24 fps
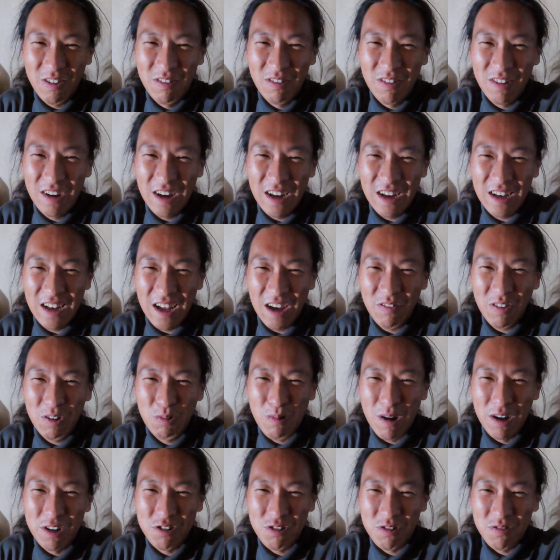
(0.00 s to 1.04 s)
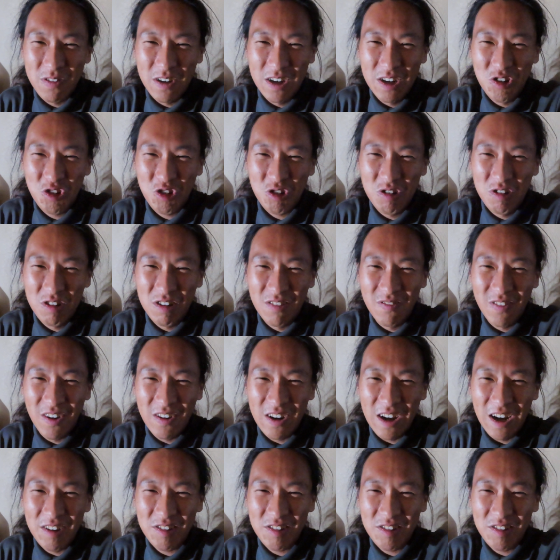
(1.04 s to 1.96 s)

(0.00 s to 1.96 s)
been having reservations about